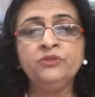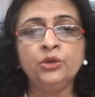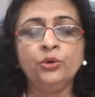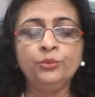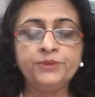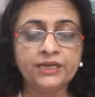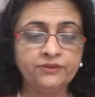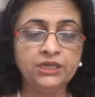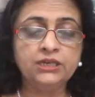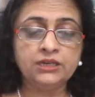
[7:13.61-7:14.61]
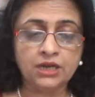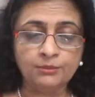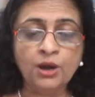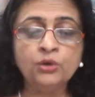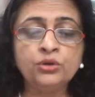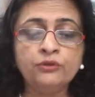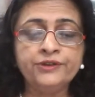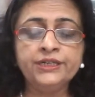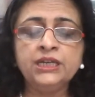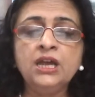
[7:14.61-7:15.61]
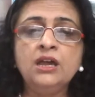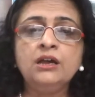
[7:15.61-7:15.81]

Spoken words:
we hope that we'll come out of it,